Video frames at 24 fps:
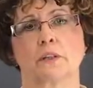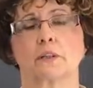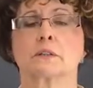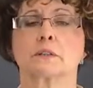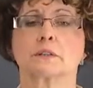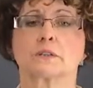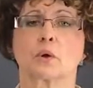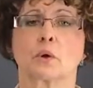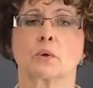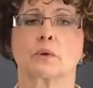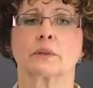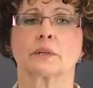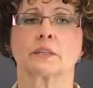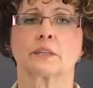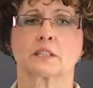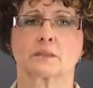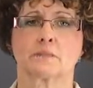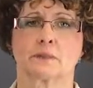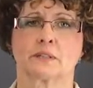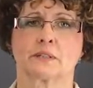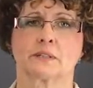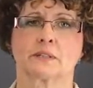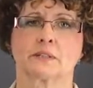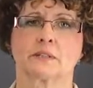Certain
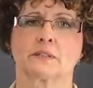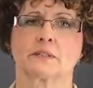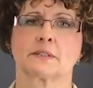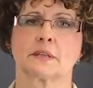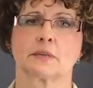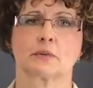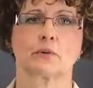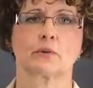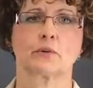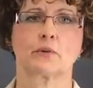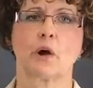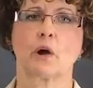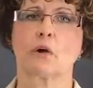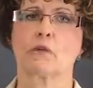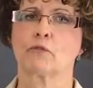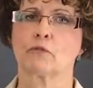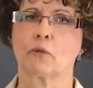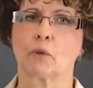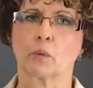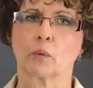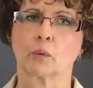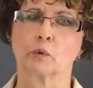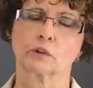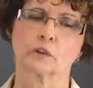expenses that are not
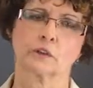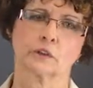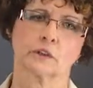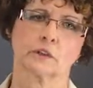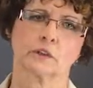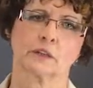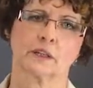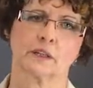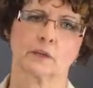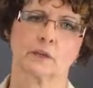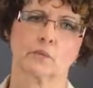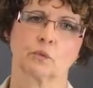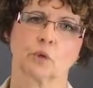forward-looking